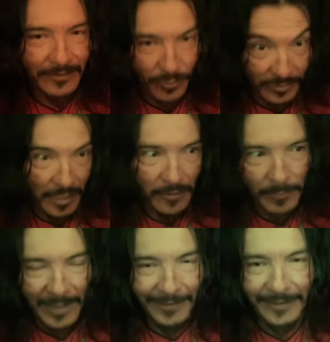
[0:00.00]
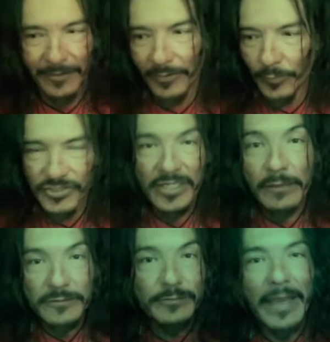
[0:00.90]
her daughter back, you know, and when she
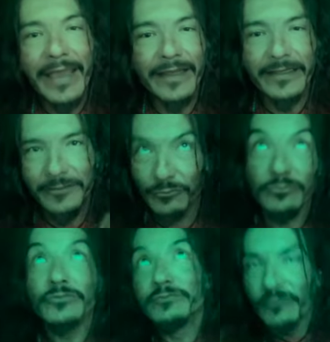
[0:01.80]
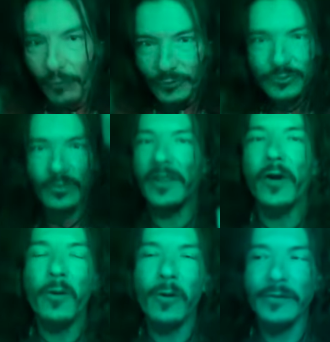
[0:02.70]
comes back and falls through the
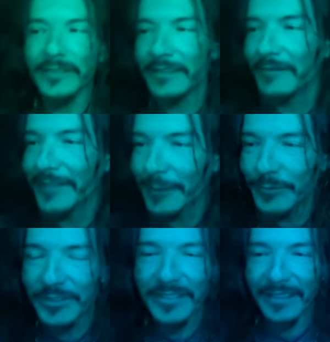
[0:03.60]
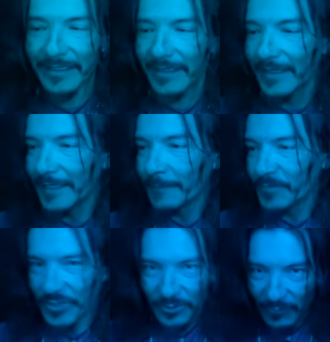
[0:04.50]
hole, you know, and everything, and she's all